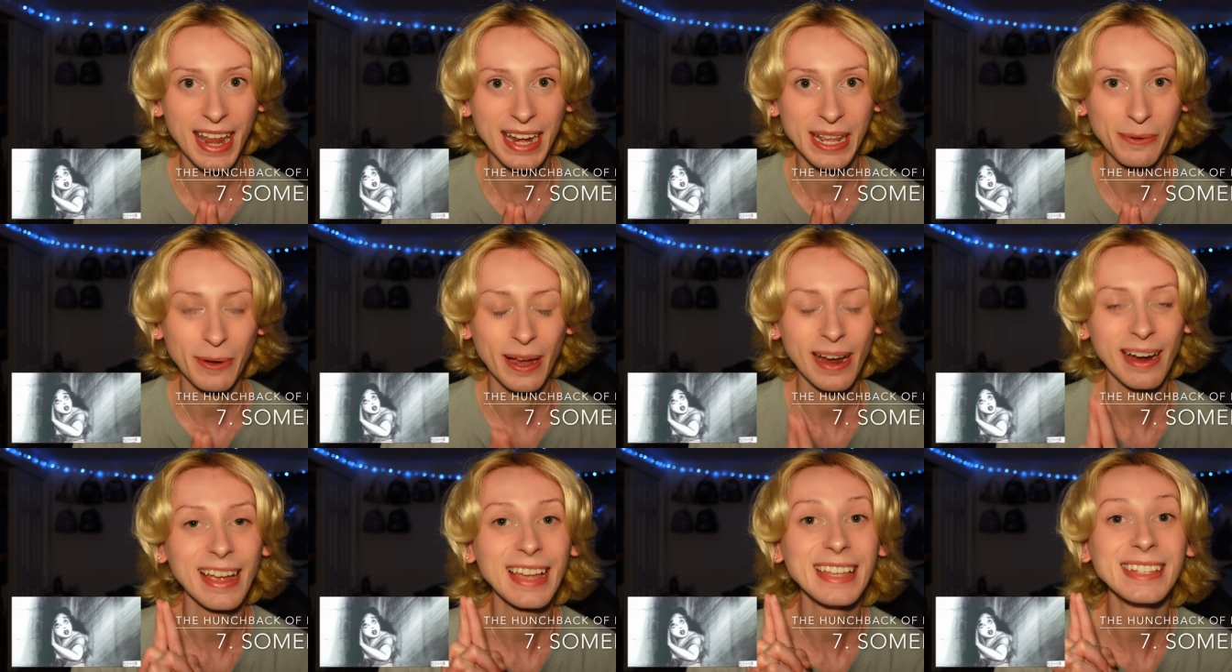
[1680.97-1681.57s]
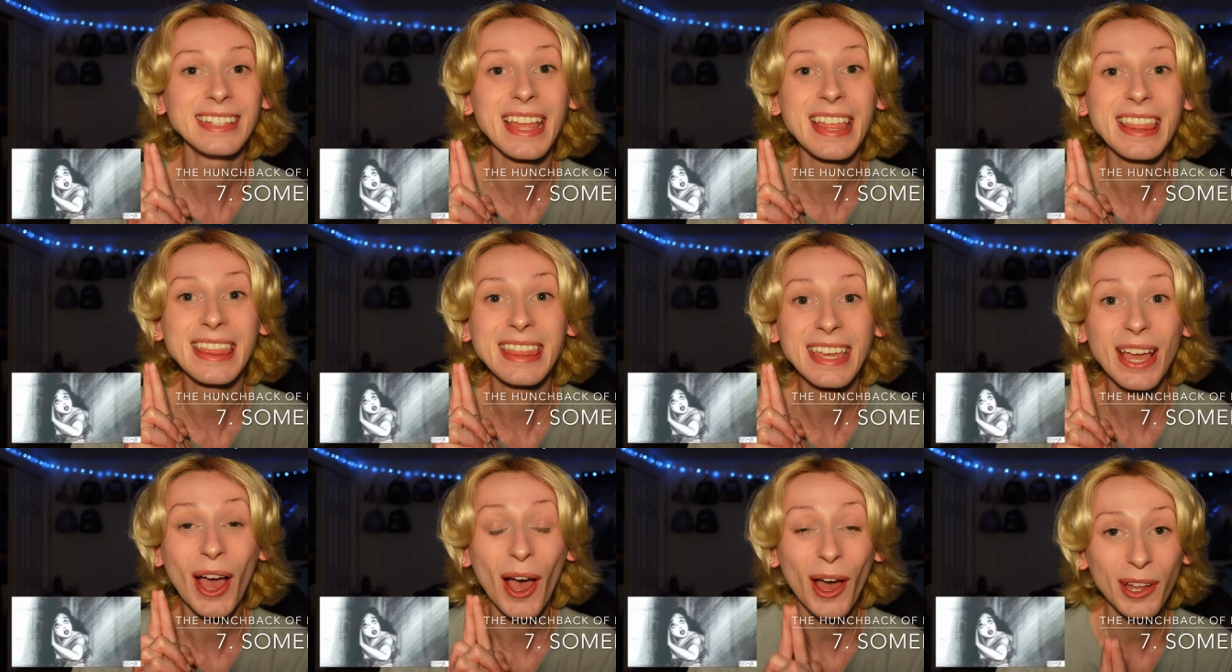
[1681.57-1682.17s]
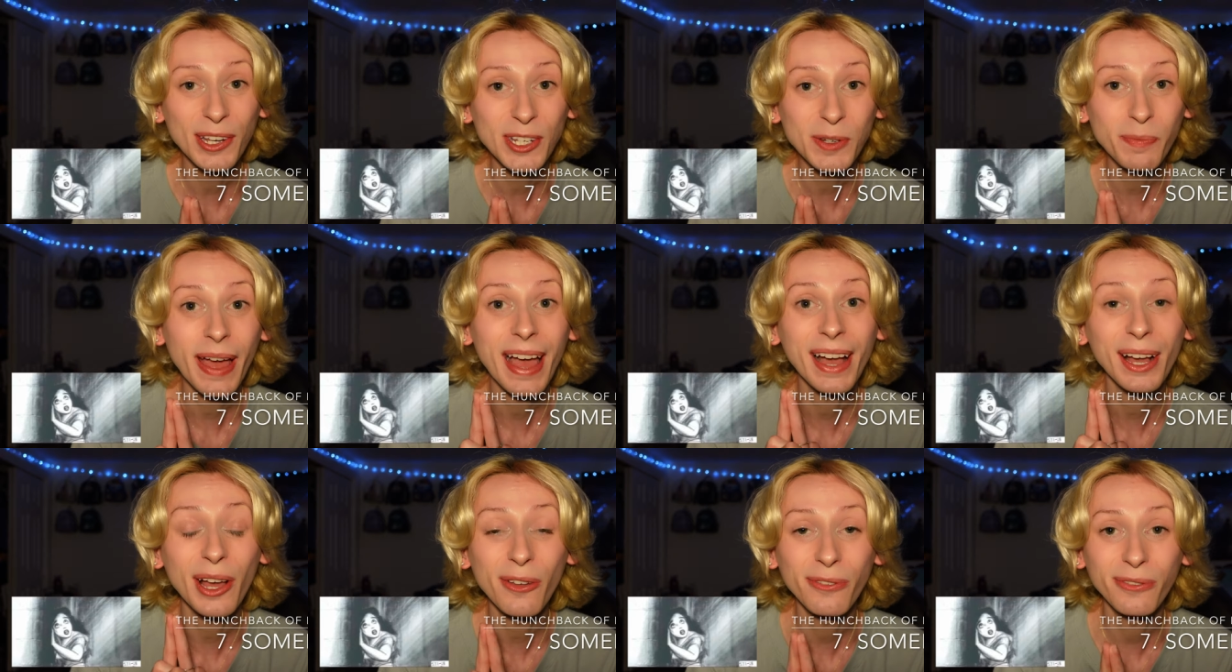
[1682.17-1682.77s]
anywhere is in the
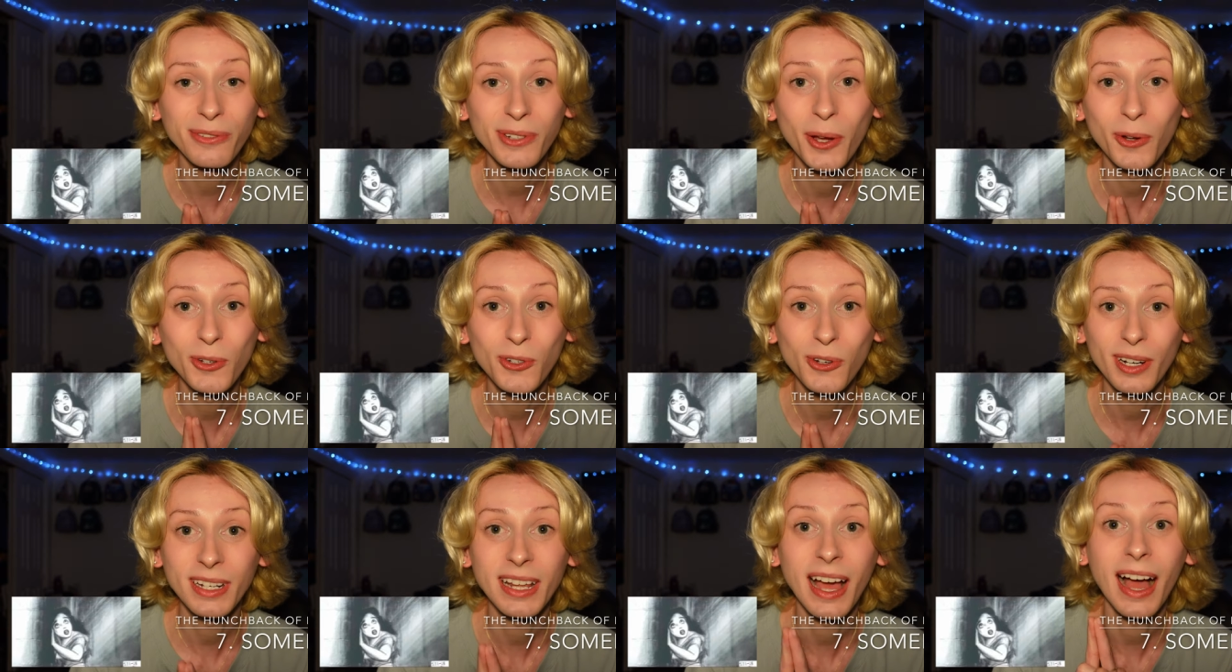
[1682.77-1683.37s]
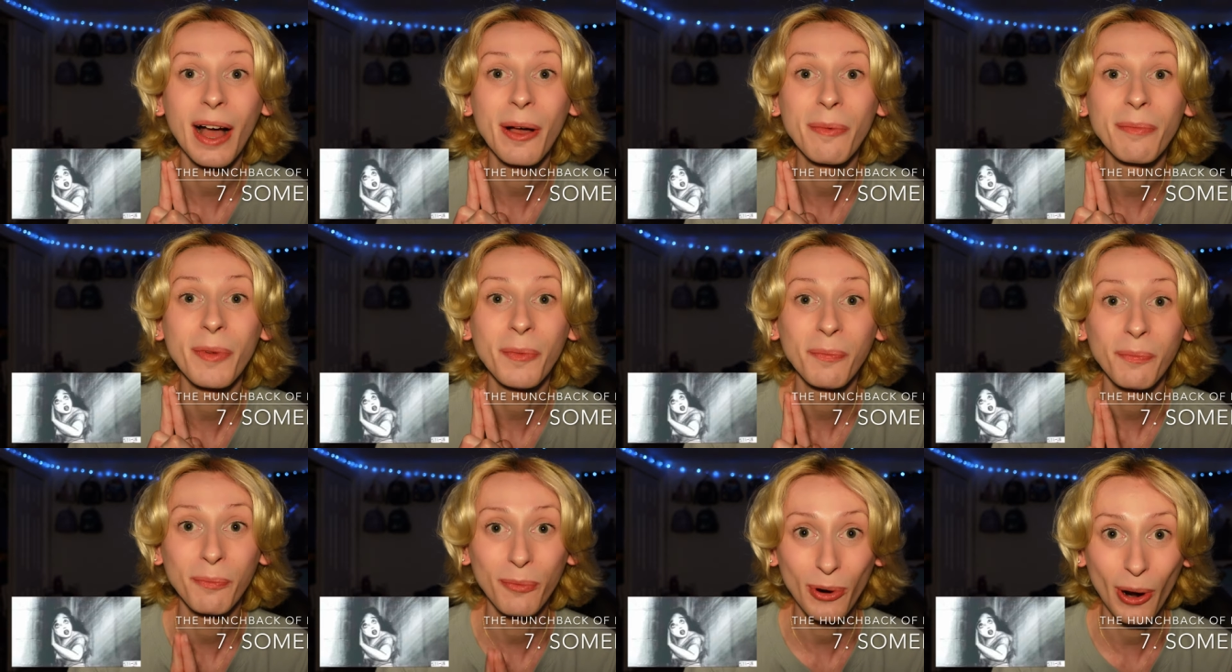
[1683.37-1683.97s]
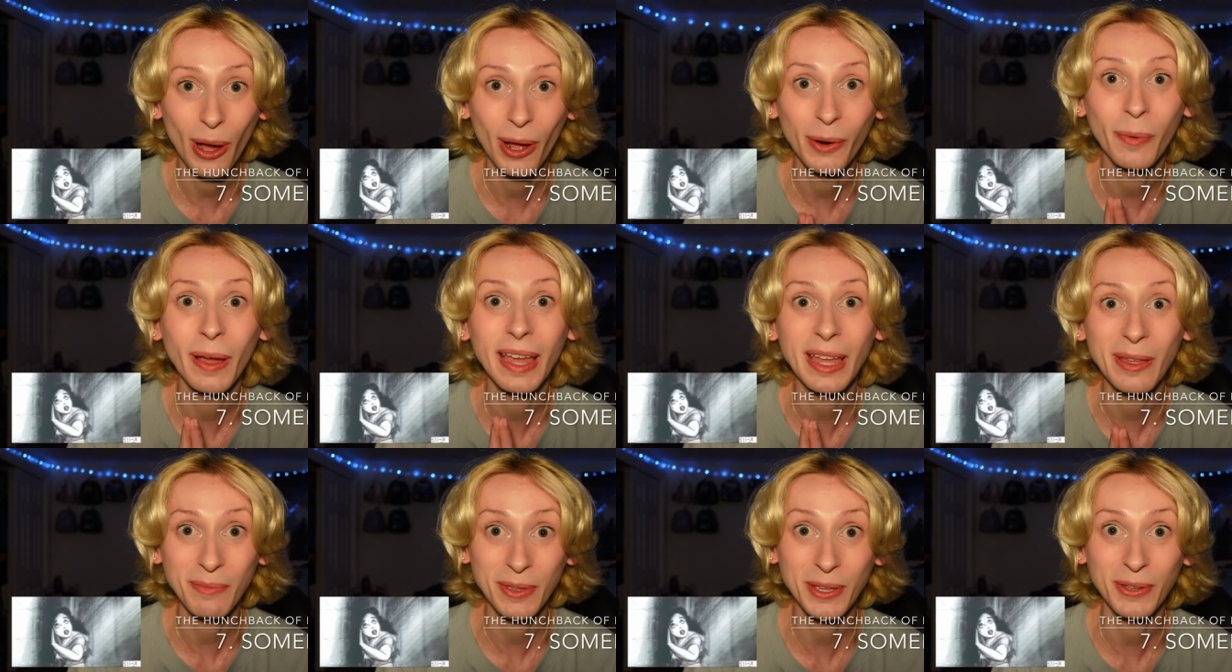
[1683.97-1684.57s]
Hunchback of Notre Dame
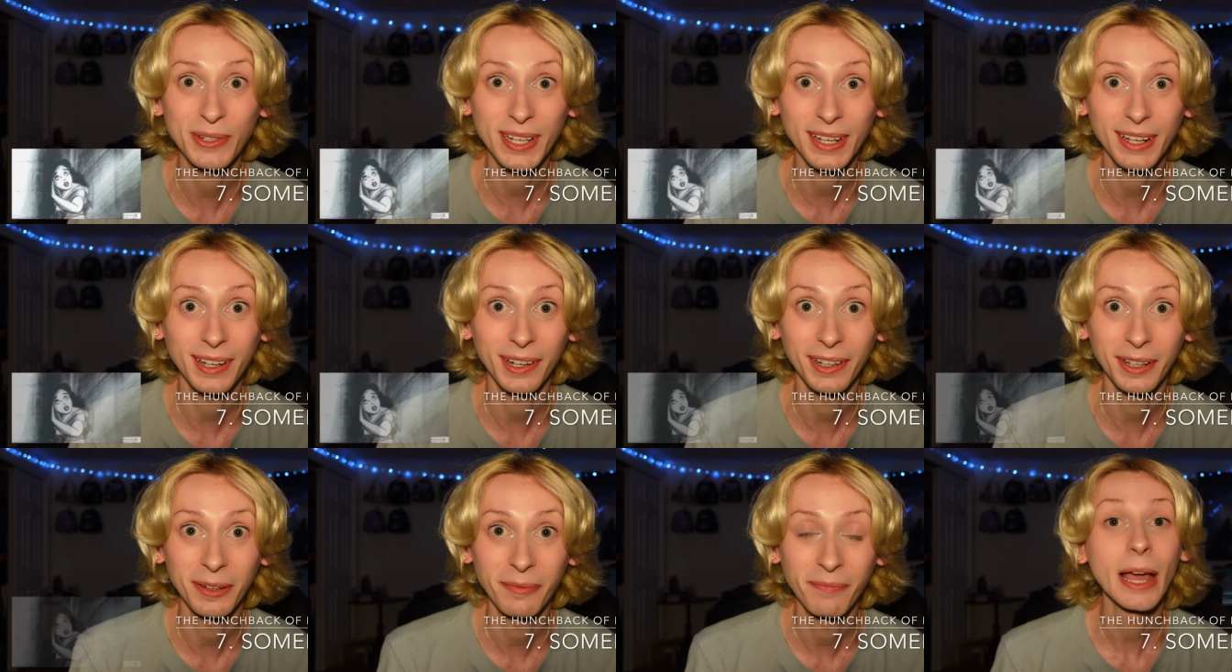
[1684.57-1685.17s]
Broadway musical.